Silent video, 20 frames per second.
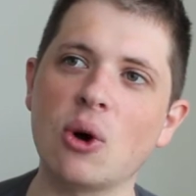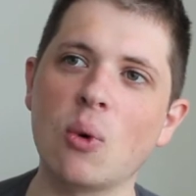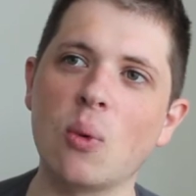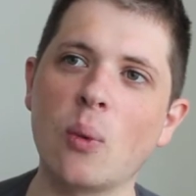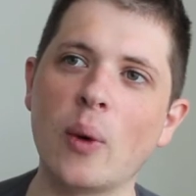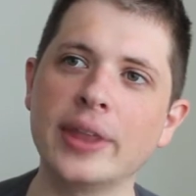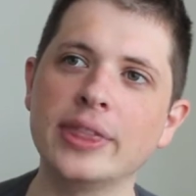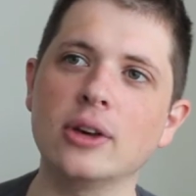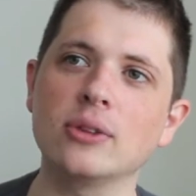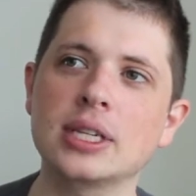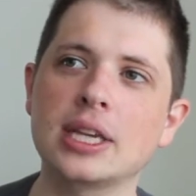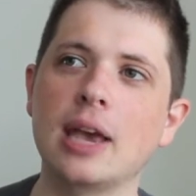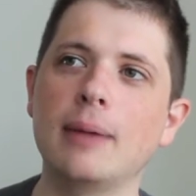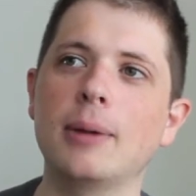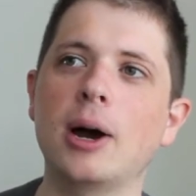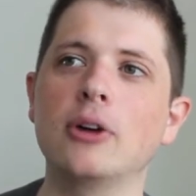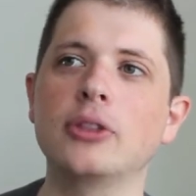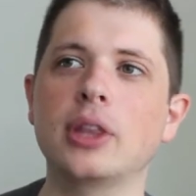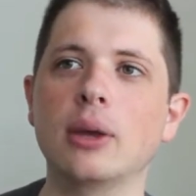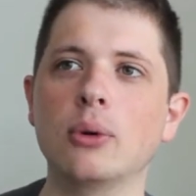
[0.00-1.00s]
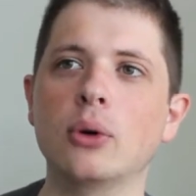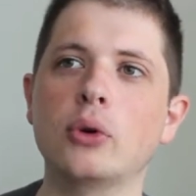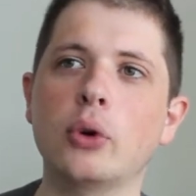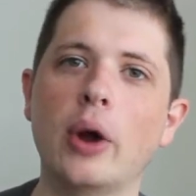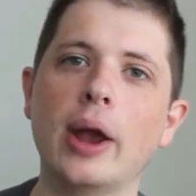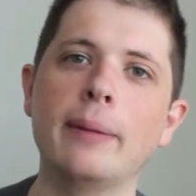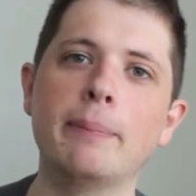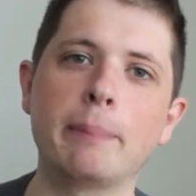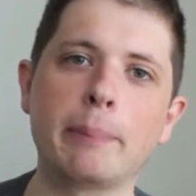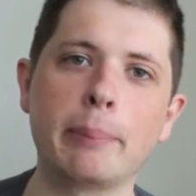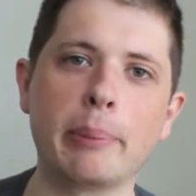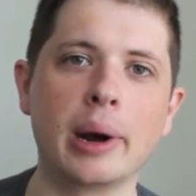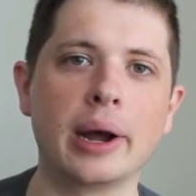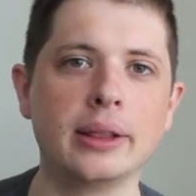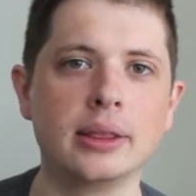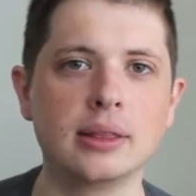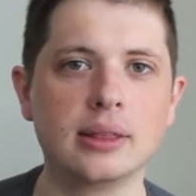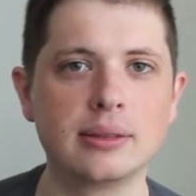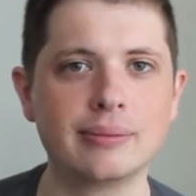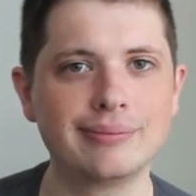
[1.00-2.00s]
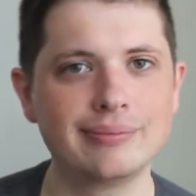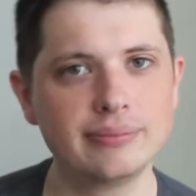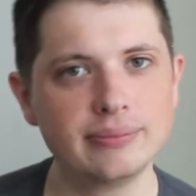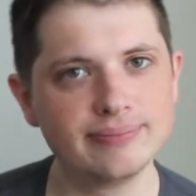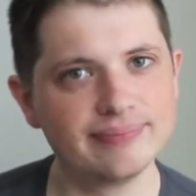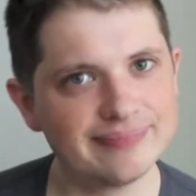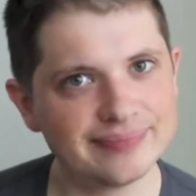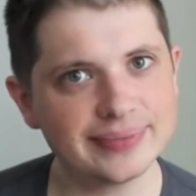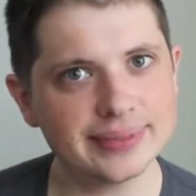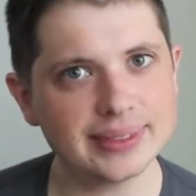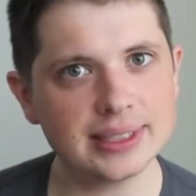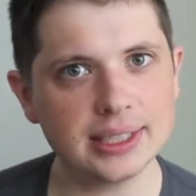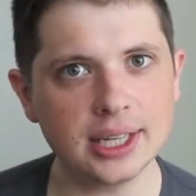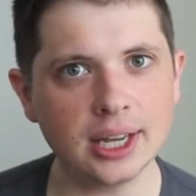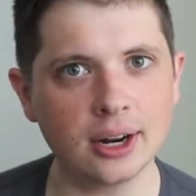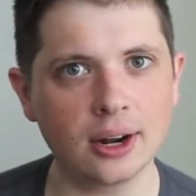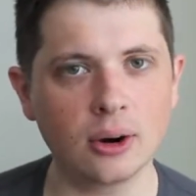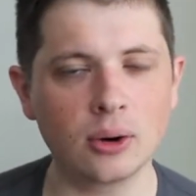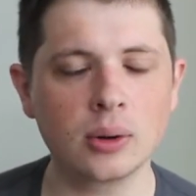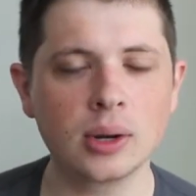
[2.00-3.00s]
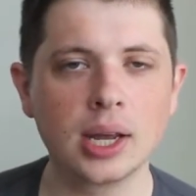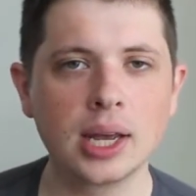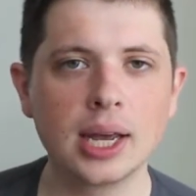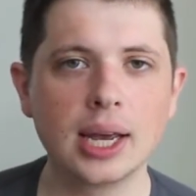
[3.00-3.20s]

when those came out, they were great, but you know,